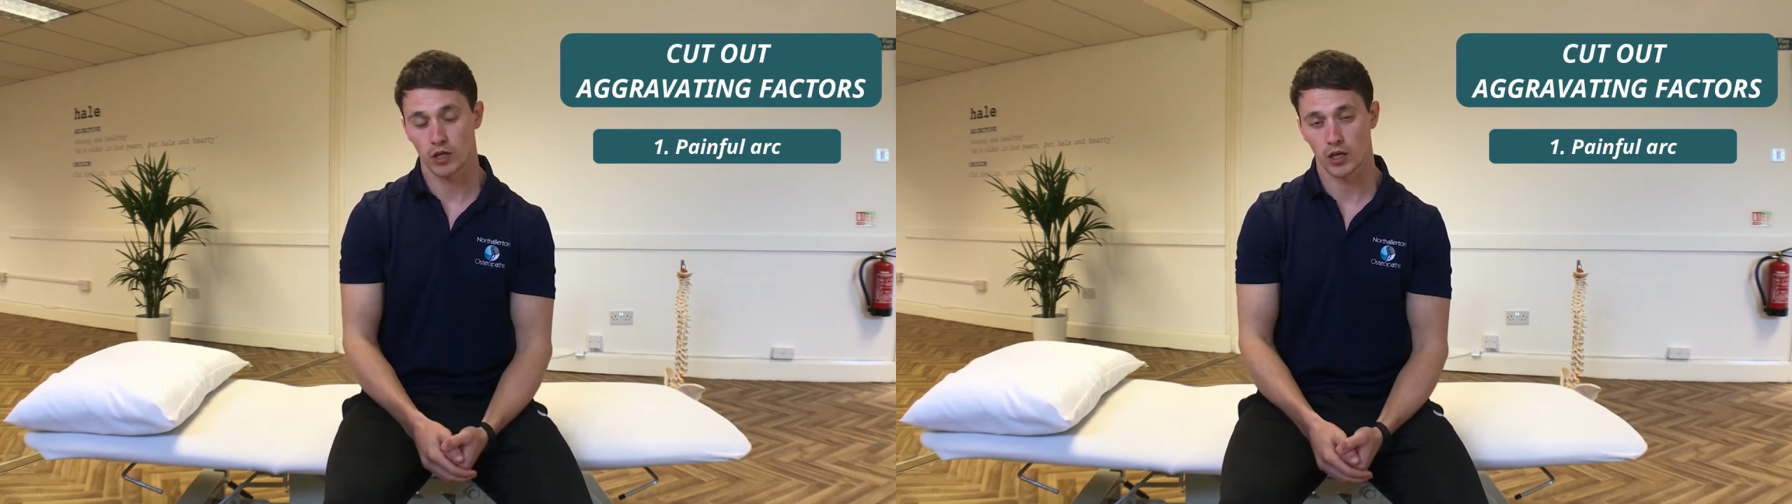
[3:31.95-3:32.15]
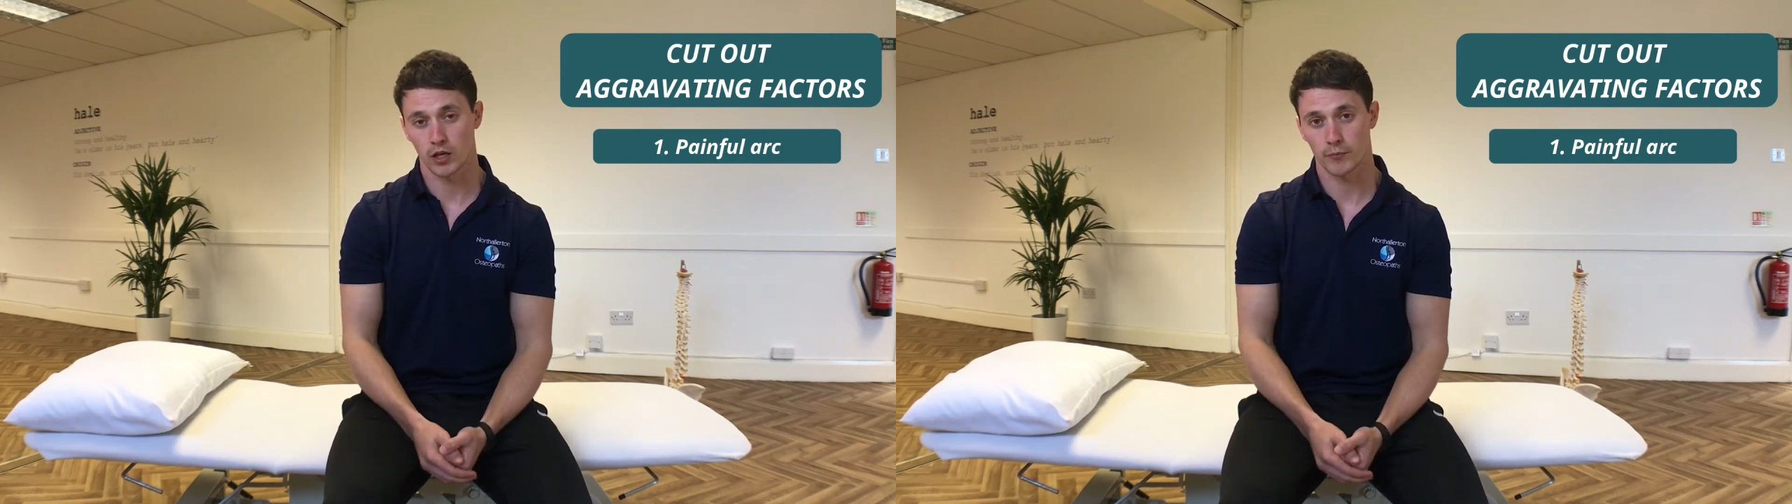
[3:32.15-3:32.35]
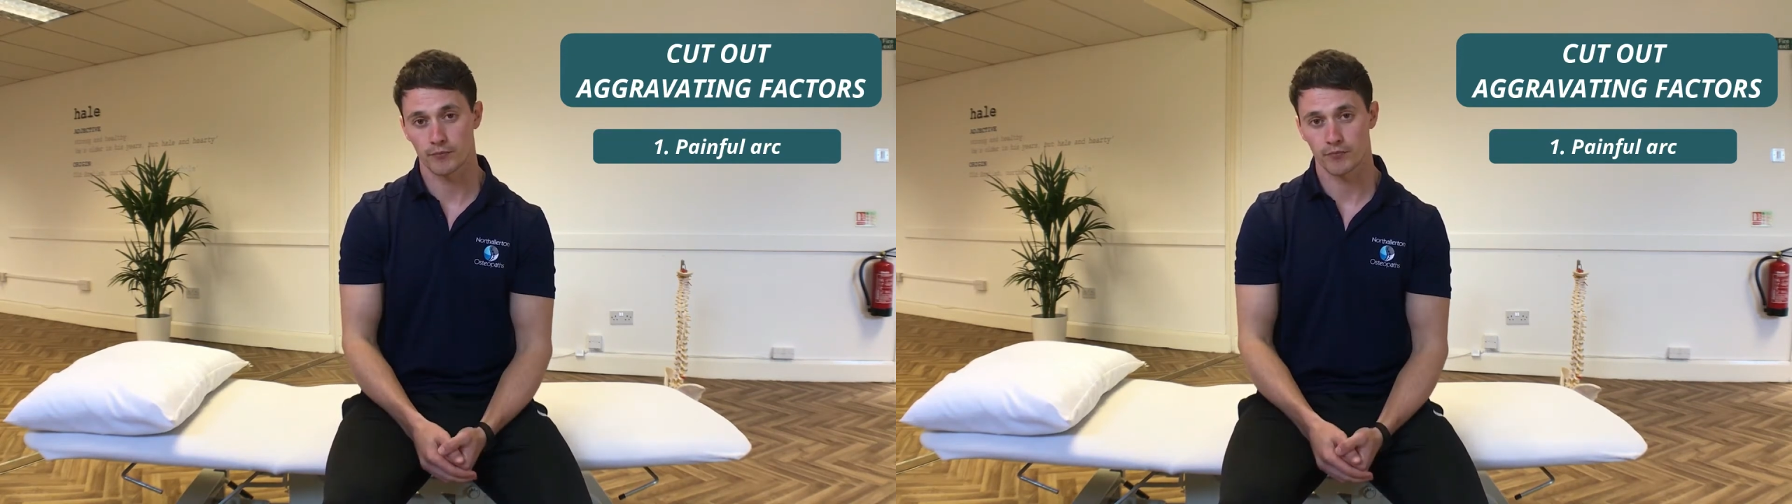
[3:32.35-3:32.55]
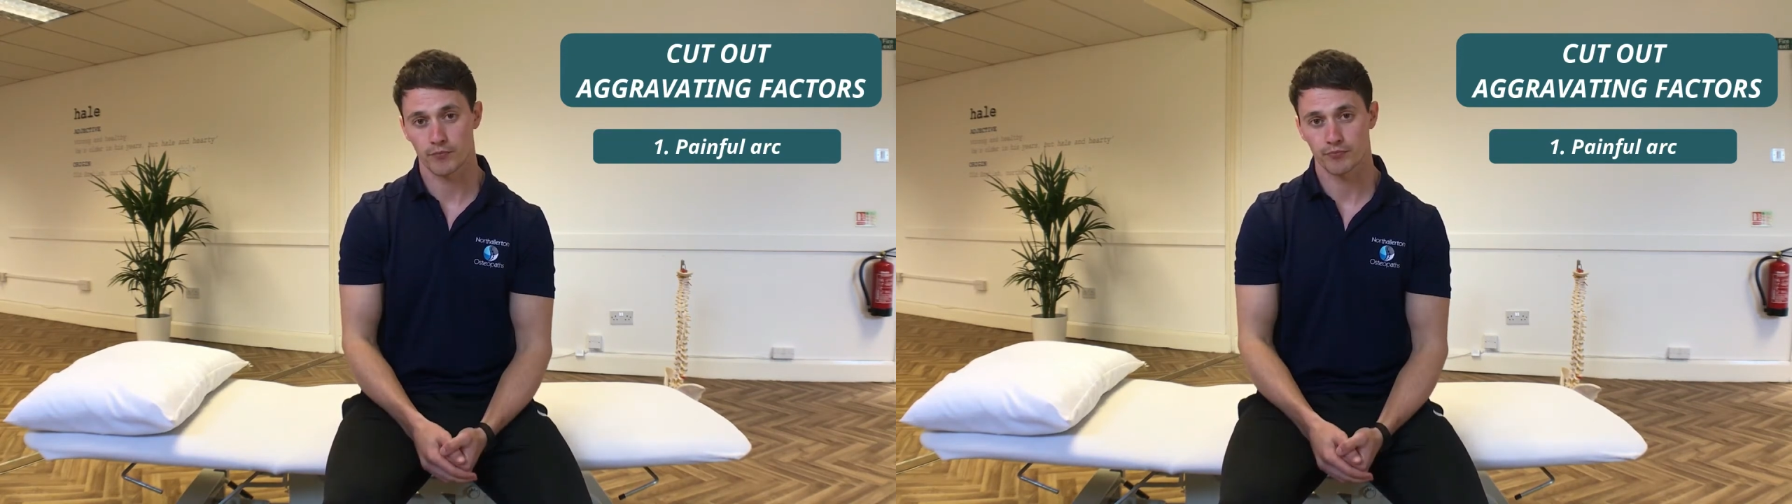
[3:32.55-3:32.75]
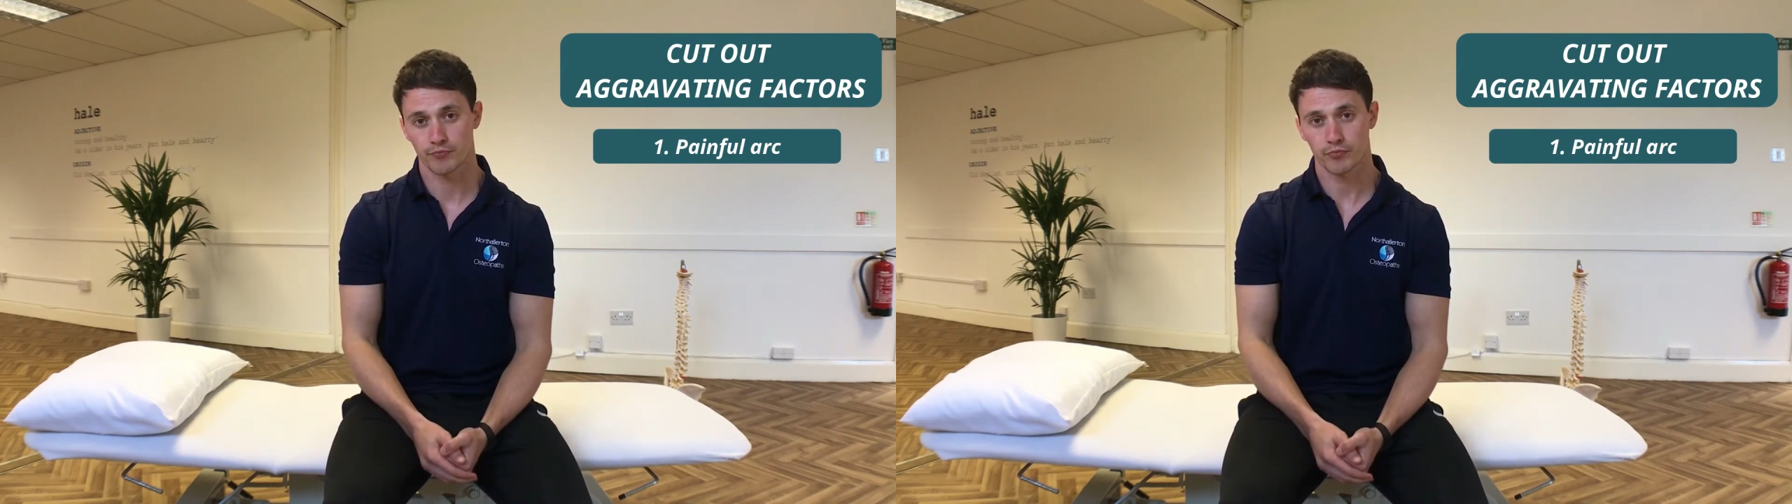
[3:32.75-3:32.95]

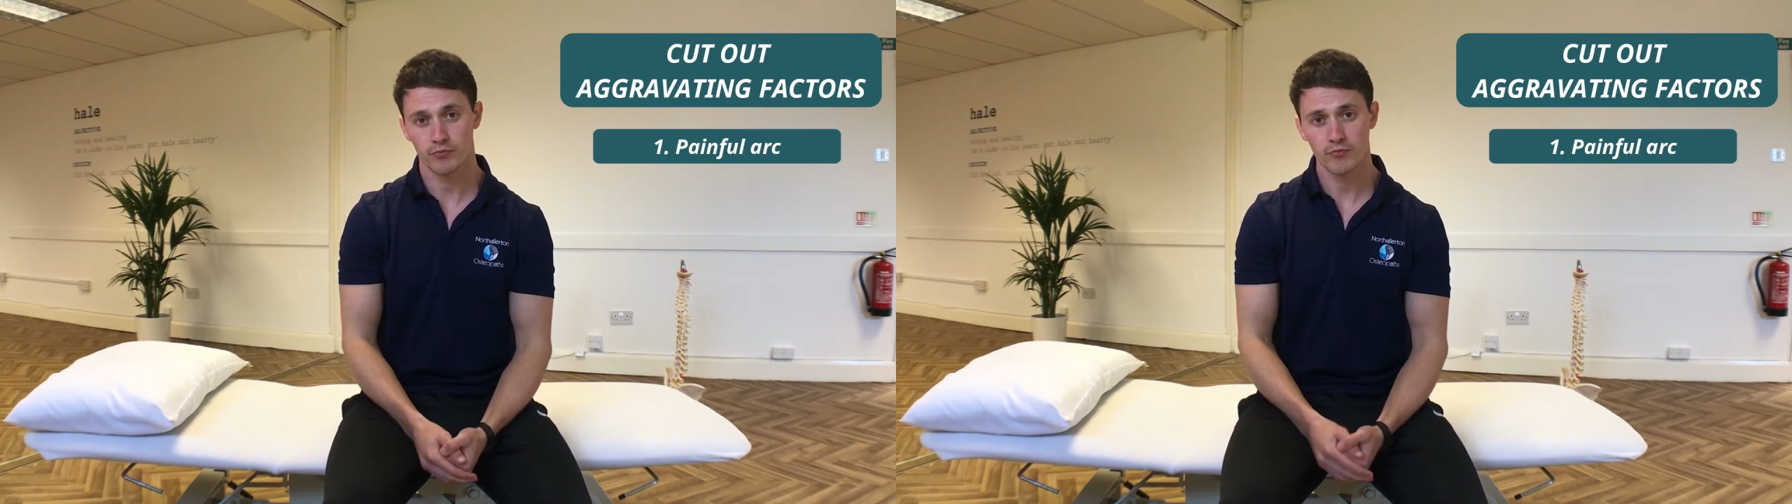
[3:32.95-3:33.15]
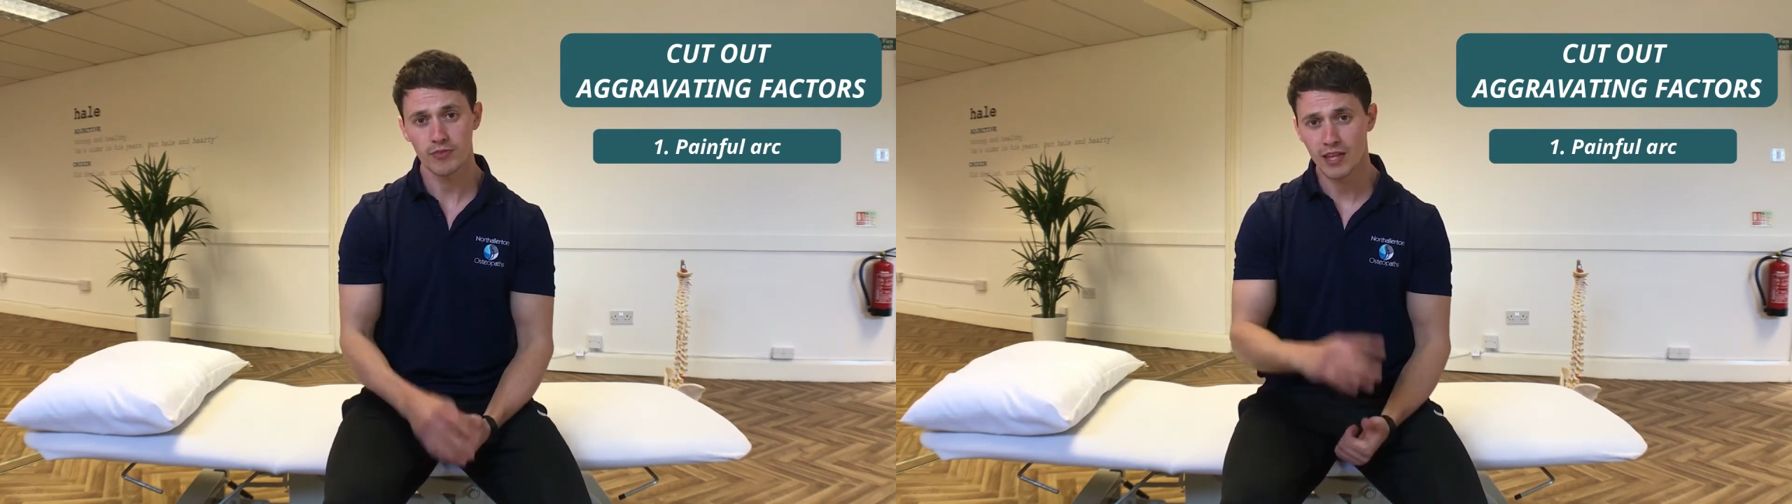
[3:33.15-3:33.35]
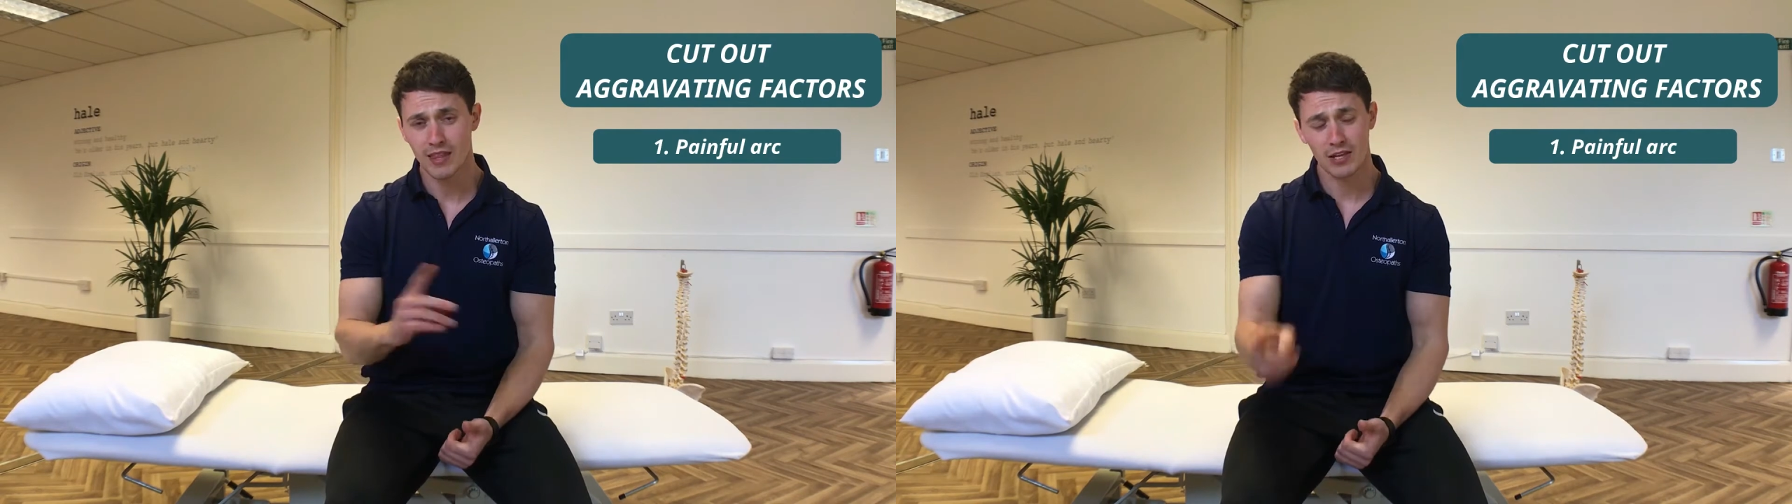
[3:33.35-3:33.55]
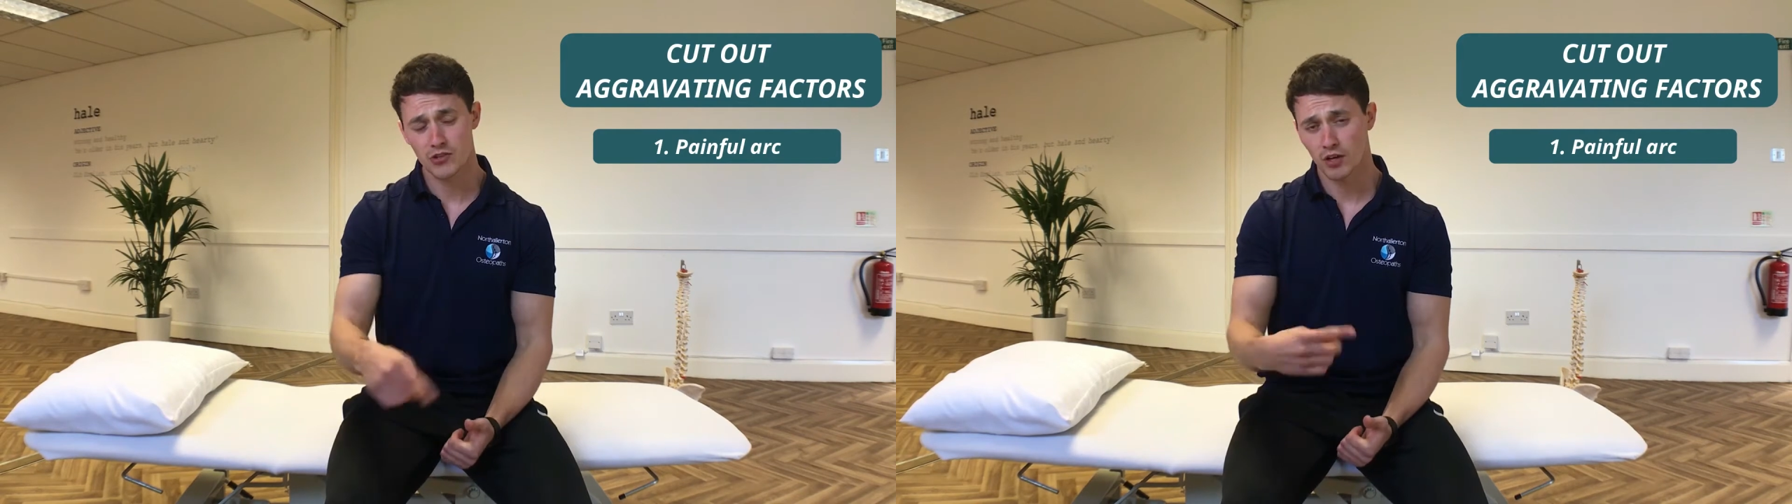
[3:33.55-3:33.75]
that